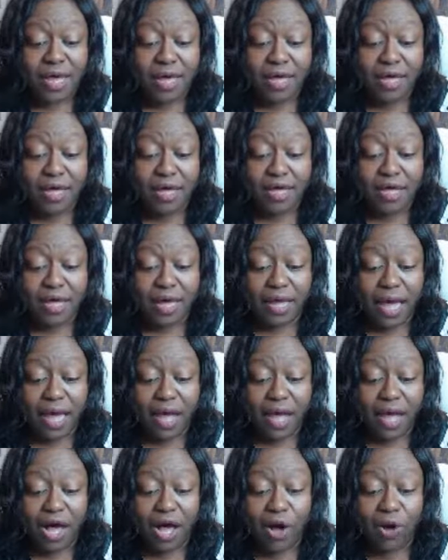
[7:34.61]

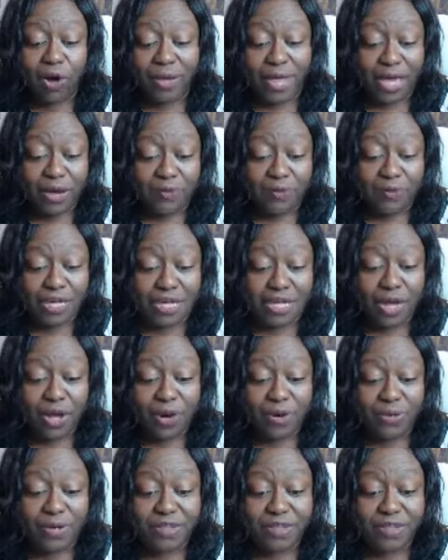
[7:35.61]
a home equity
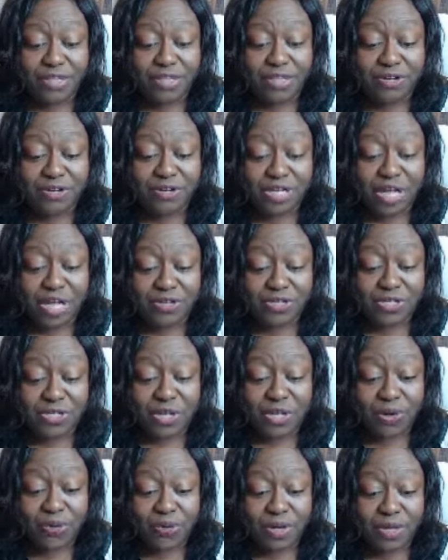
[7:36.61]
loan, and then there's
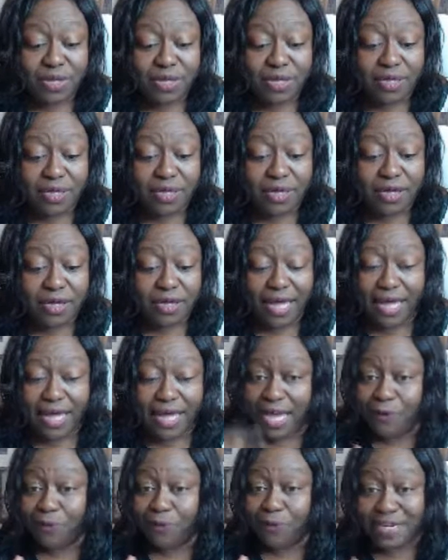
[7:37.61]
also a
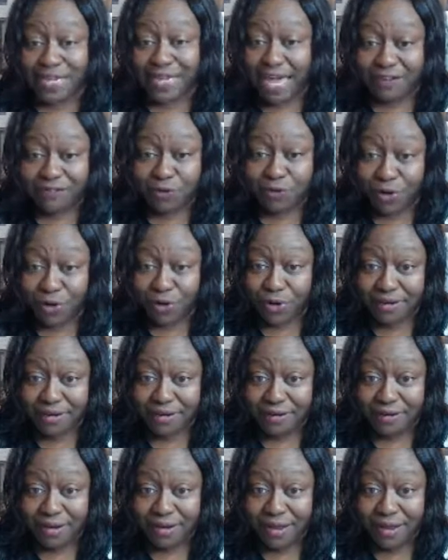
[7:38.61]
equity line of credit.